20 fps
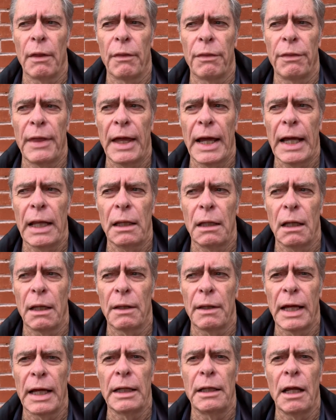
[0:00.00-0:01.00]
then
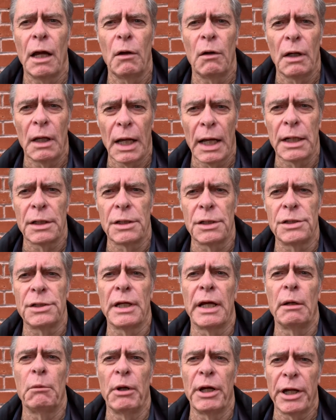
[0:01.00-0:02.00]
they don't like to
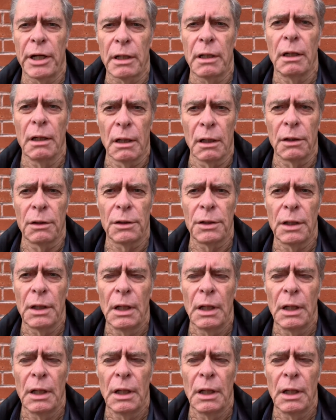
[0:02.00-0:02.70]
say, well, you can't.